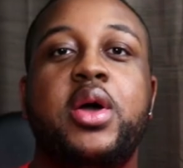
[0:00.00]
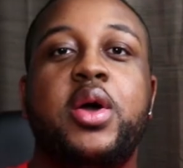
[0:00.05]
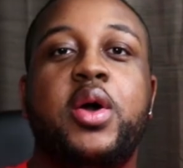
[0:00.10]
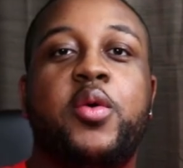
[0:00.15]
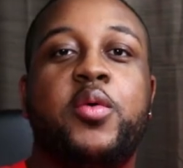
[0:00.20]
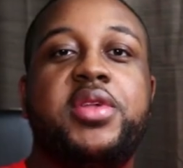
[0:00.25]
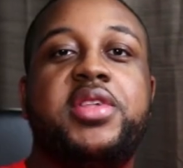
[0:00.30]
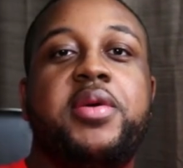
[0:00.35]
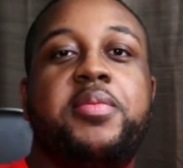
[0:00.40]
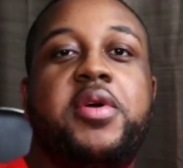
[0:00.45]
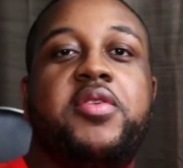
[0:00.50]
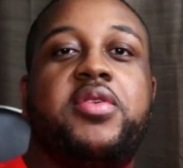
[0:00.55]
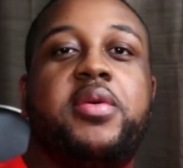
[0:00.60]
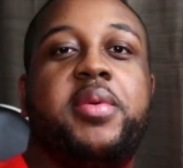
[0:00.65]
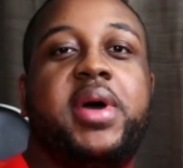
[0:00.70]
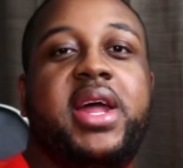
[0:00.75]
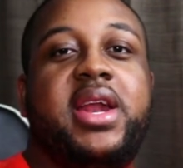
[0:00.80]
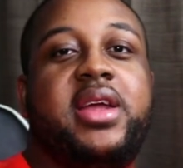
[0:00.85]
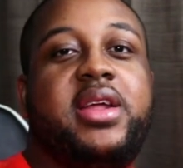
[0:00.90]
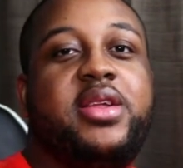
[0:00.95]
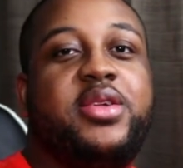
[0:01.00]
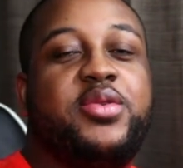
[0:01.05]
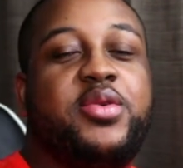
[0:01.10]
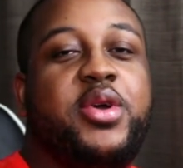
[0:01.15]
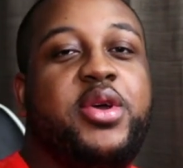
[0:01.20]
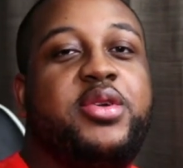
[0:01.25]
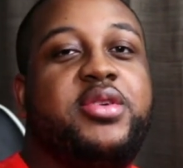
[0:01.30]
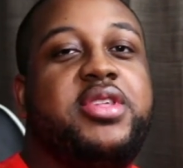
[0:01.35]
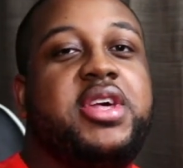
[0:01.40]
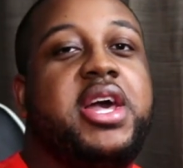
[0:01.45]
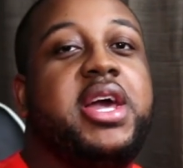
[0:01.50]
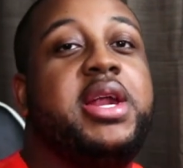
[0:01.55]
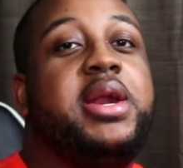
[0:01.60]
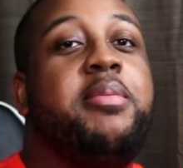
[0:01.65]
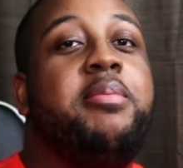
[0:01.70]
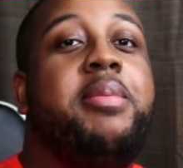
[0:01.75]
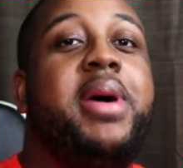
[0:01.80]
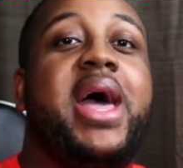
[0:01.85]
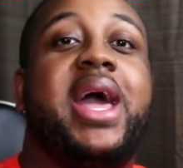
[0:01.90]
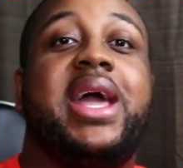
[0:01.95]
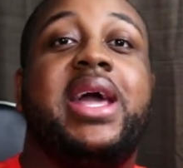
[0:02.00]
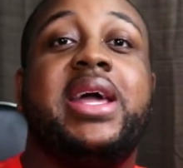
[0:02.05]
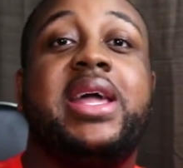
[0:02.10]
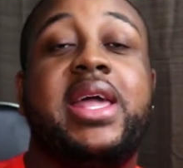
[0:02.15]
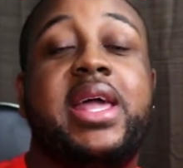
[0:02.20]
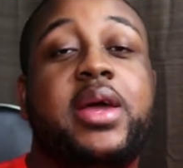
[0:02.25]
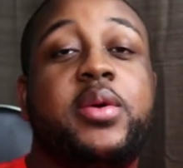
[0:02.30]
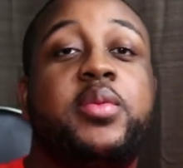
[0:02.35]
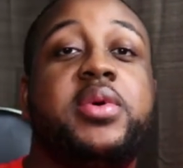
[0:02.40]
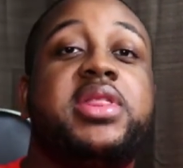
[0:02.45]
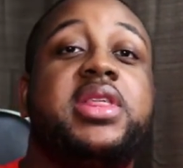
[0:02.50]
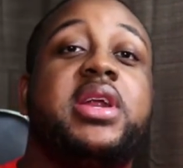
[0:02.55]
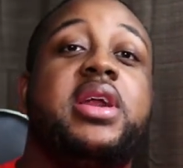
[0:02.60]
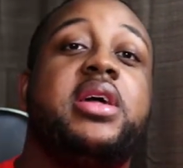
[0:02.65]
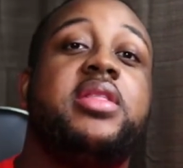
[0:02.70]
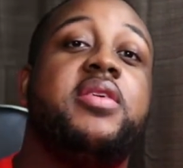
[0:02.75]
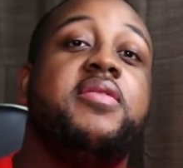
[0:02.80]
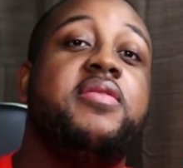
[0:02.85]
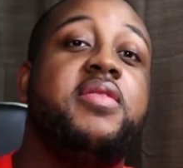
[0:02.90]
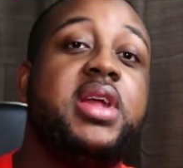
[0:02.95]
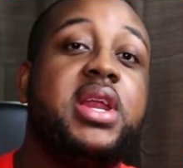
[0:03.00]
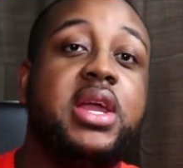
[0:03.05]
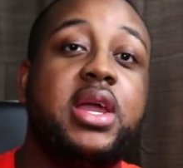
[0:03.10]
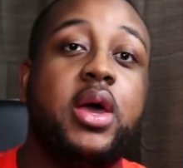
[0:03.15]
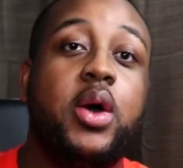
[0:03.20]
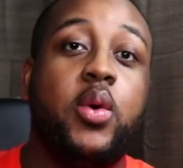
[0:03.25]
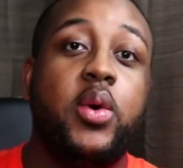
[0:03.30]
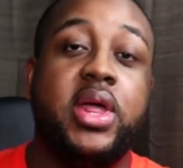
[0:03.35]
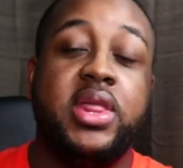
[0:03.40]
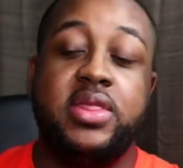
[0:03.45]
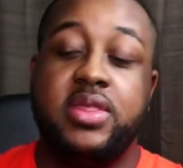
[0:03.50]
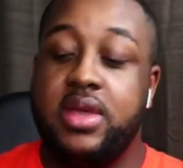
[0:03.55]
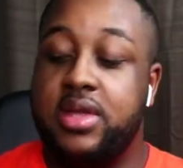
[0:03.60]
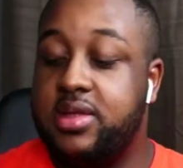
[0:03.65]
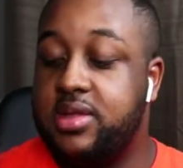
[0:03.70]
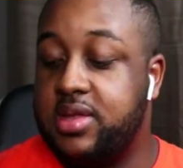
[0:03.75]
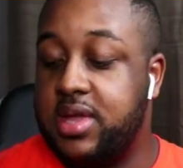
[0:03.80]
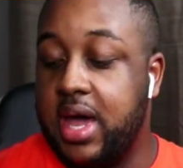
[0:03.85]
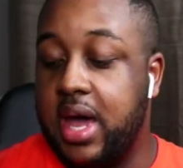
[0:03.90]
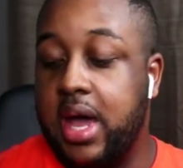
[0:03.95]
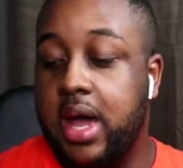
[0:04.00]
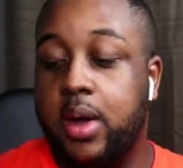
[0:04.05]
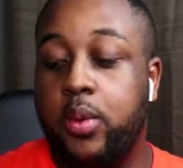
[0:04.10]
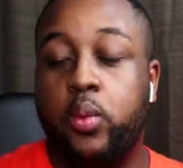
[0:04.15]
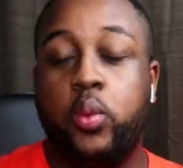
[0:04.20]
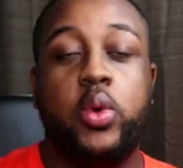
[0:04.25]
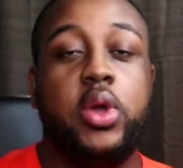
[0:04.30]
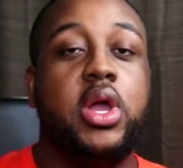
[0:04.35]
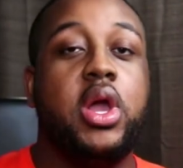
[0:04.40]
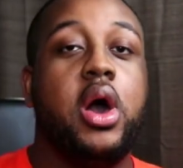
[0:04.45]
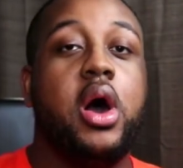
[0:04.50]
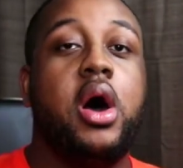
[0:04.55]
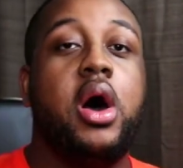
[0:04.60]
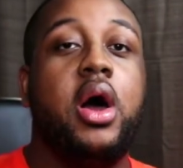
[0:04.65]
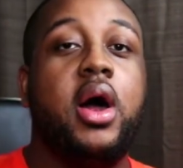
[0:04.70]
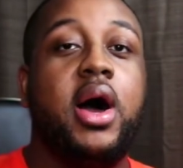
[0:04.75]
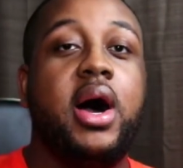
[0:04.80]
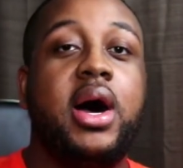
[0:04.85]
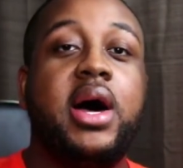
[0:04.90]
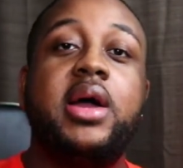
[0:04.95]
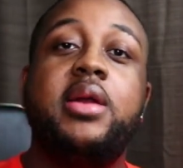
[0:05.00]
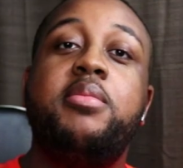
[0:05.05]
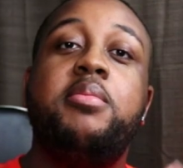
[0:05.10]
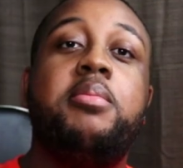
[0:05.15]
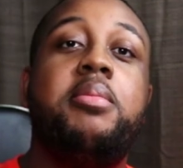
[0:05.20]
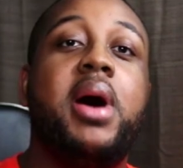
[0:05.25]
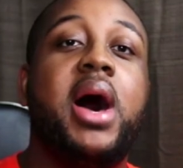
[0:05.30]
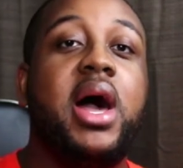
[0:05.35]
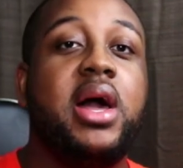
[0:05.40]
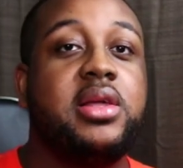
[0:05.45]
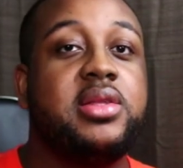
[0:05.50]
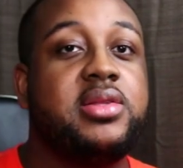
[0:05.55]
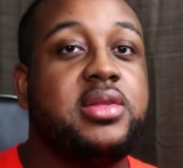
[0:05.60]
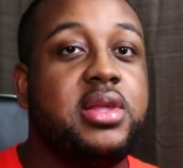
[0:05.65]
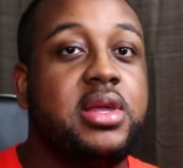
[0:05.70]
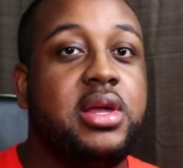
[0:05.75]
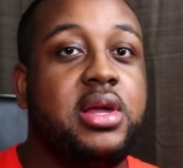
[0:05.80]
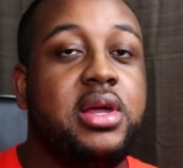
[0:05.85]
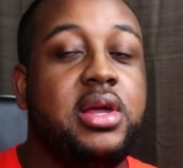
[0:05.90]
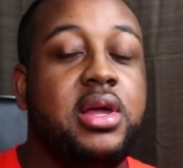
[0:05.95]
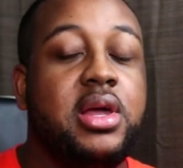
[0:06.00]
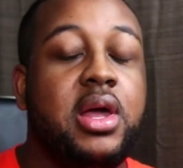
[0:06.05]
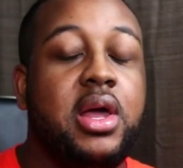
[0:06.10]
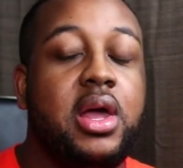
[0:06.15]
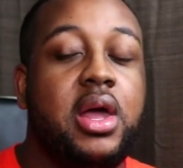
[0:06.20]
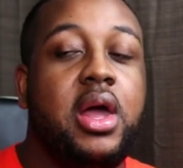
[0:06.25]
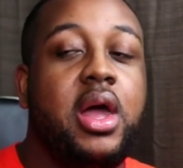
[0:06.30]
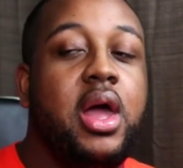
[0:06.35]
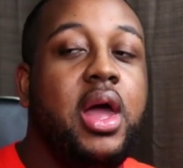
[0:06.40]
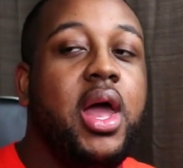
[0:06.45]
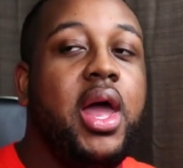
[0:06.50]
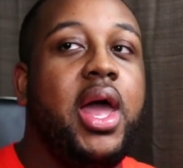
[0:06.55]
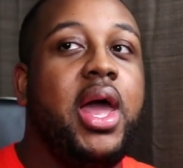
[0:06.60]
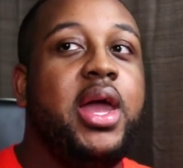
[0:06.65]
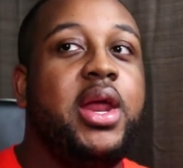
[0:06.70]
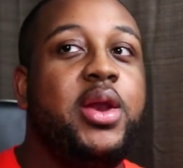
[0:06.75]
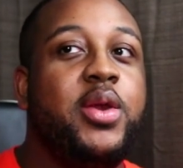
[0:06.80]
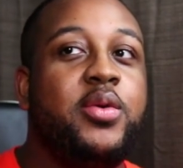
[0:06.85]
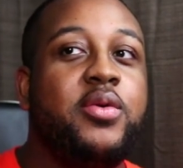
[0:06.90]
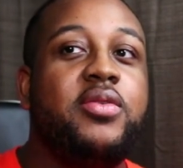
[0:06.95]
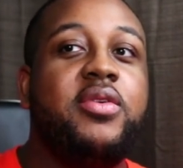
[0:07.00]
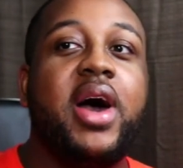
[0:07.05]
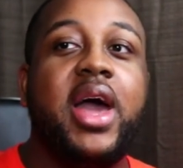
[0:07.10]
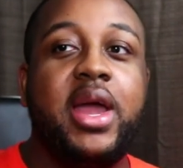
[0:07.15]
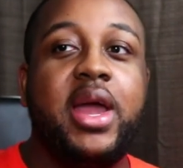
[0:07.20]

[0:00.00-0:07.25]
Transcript: What's up everybody, it is RoyalJayy and I'm back again with another video, and this time we are unboxing a new vinyl,